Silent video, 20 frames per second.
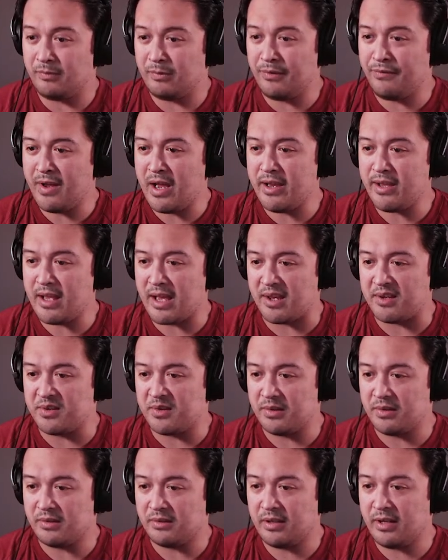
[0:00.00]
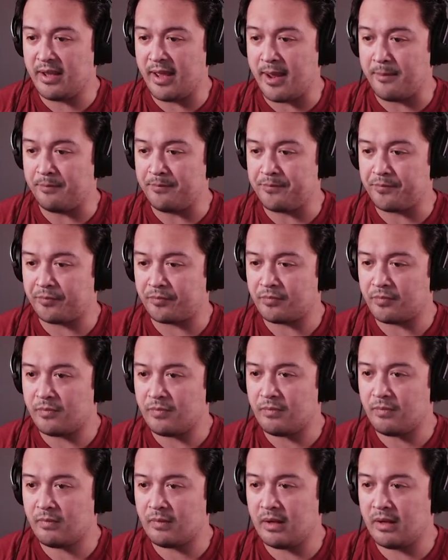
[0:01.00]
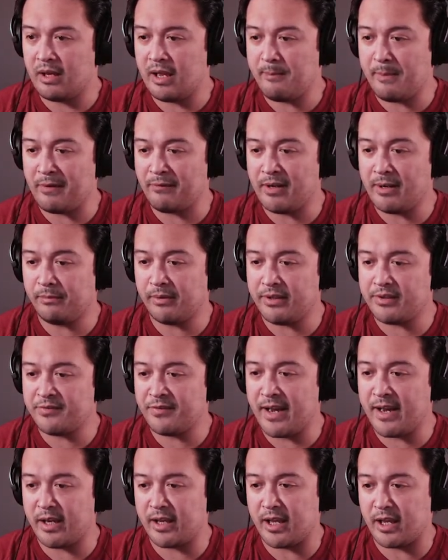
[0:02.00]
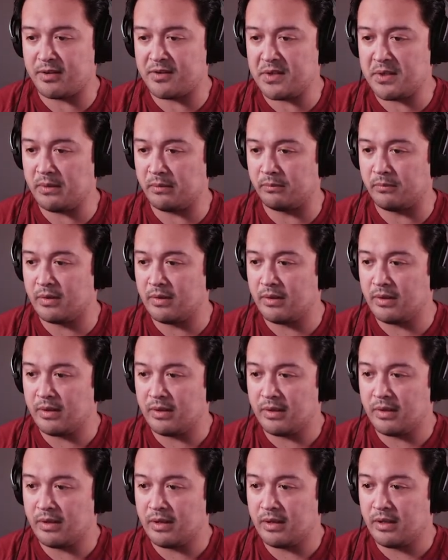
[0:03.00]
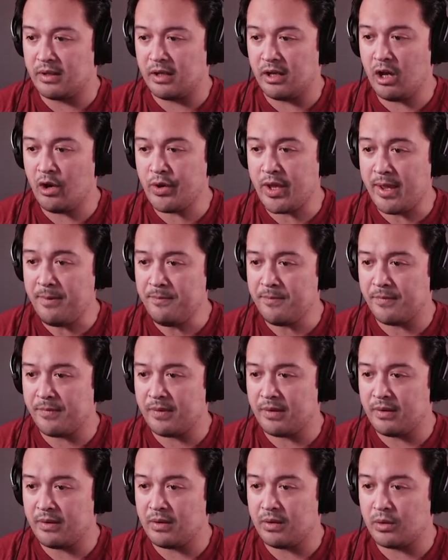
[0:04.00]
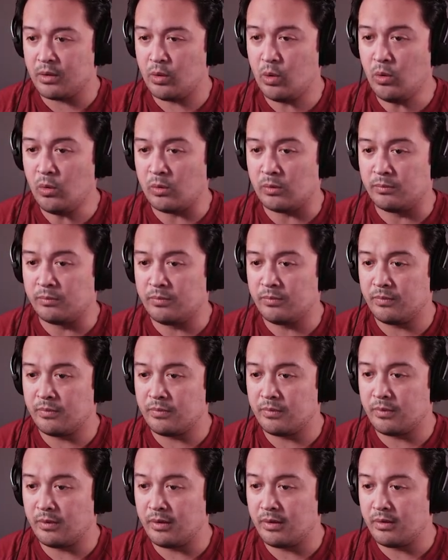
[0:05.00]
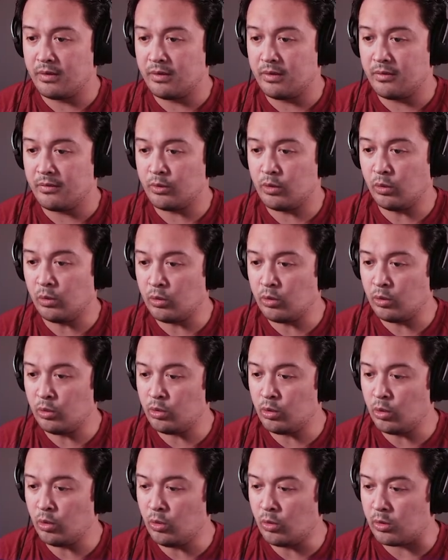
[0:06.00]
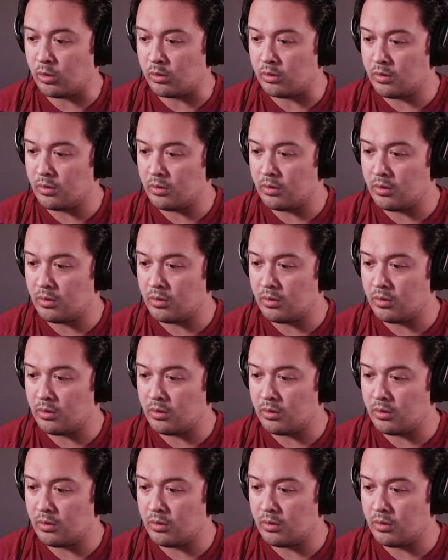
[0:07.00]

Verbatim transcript: We're fine, guys. Look at that. And my frame rate's fine again, too. Okay. Cool. Cool, cool, cool.